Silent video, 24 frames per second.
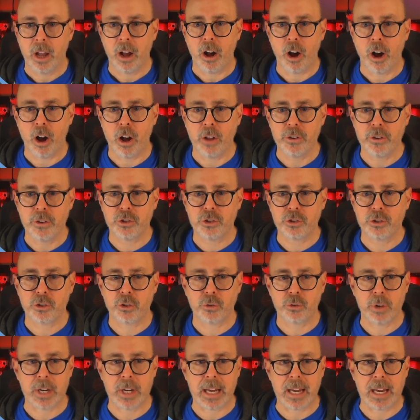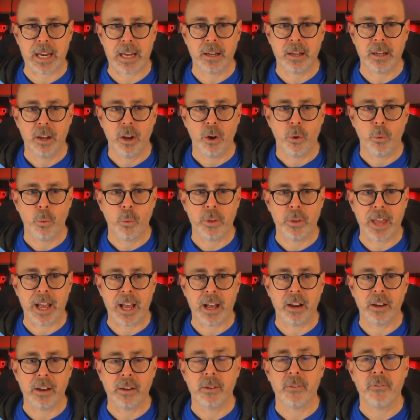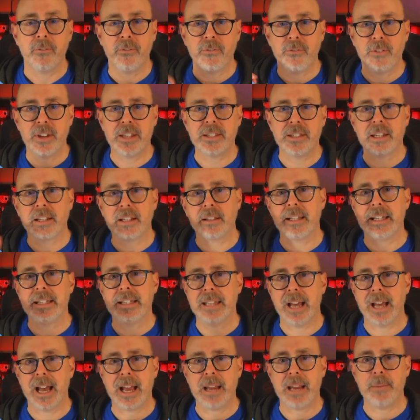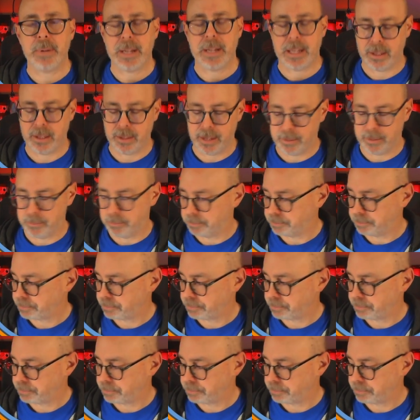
on the screen without physically typing them.